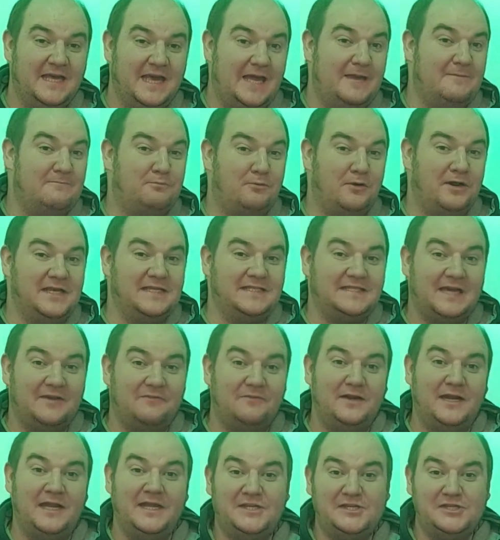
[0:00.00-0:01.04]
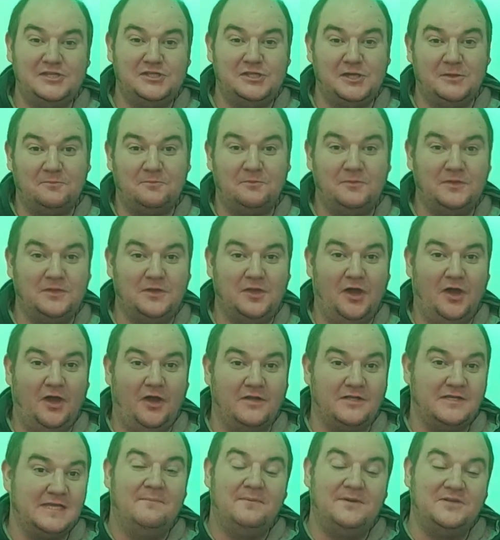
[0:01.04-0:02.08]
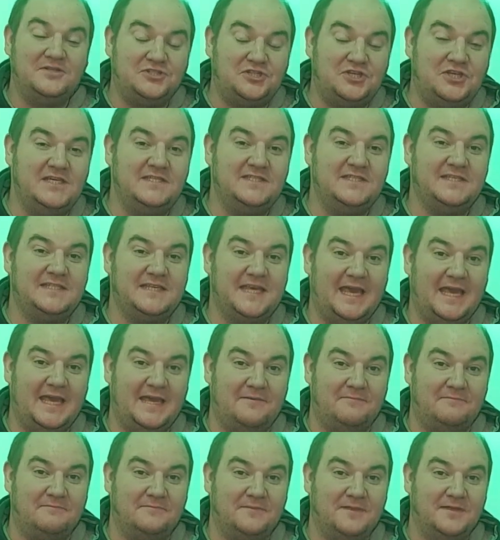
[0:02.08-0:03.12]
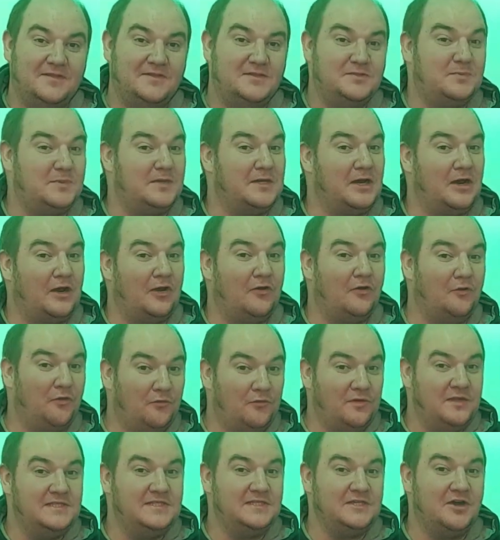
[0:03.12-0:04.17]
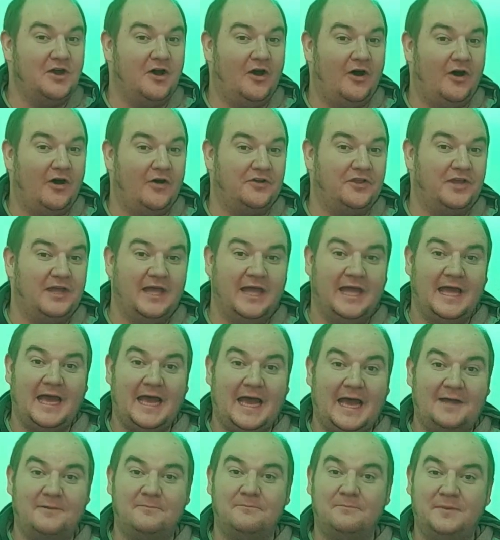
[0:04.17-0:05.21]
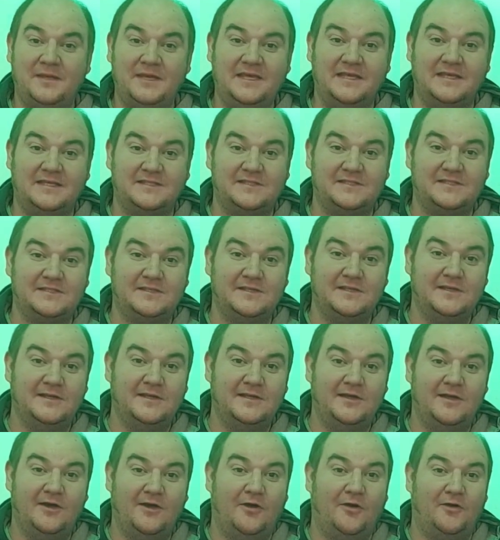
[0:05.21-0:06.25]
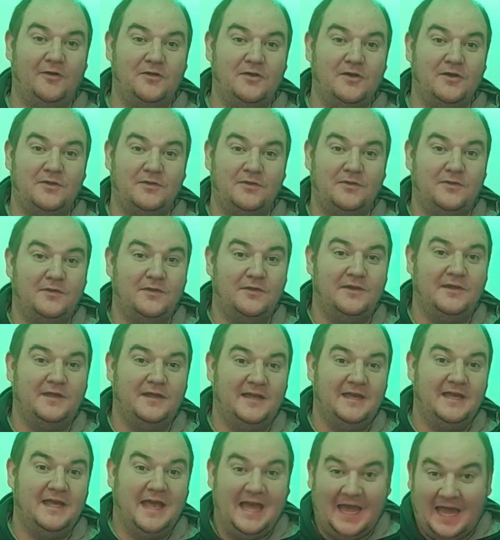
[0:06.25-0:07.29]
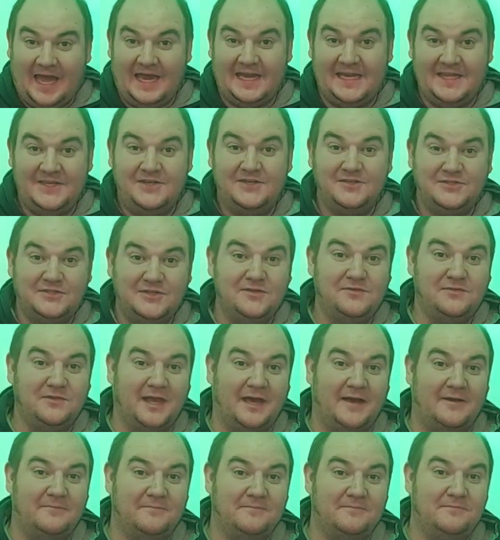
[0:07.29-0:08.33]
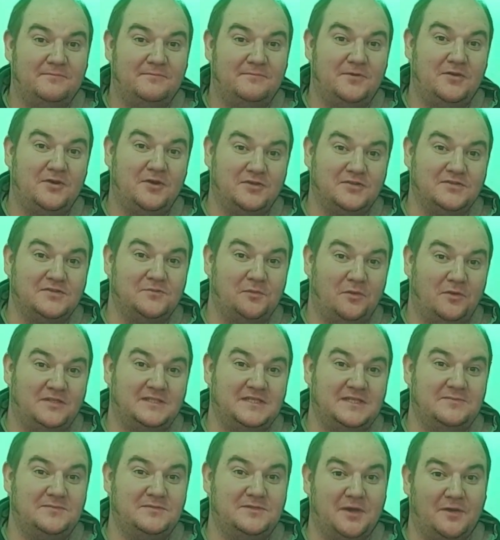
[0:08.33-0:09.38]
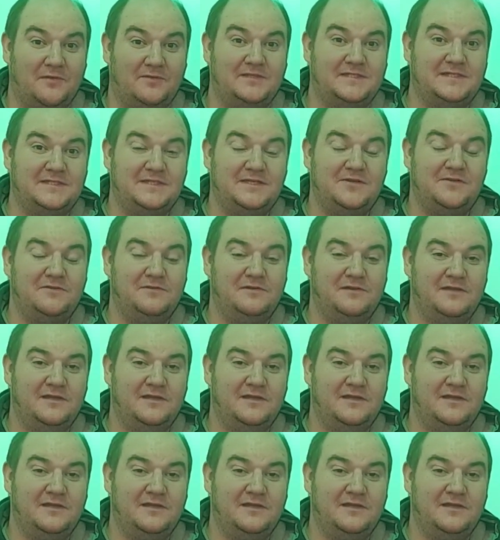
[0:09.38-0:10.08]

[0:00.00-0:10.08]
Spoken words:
It breaks that relationship with God. But Jesus came to bring glory to God and peace on earth. And he could do that because of what he was going to do.